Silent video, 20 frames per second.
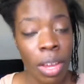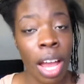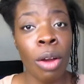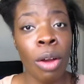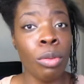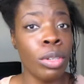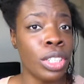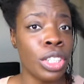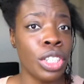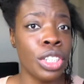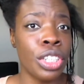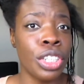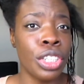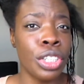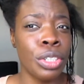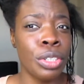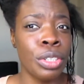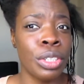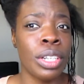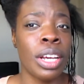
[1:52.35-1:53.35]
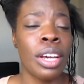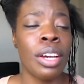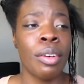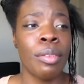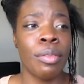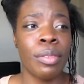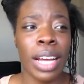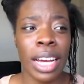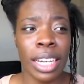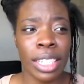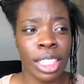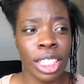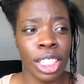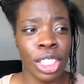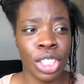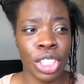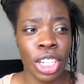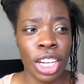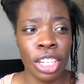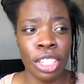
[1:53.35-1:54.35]
I was going to use
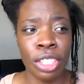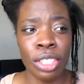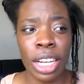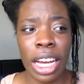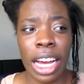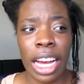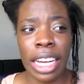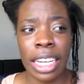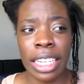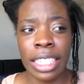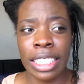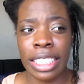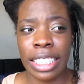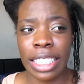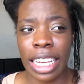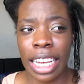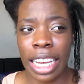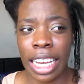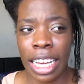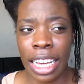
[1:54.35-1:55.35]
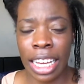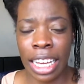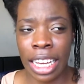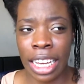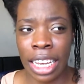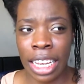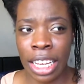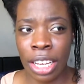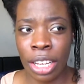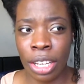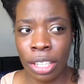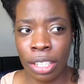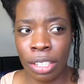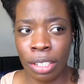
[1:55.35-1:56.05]
flaxseed gel as a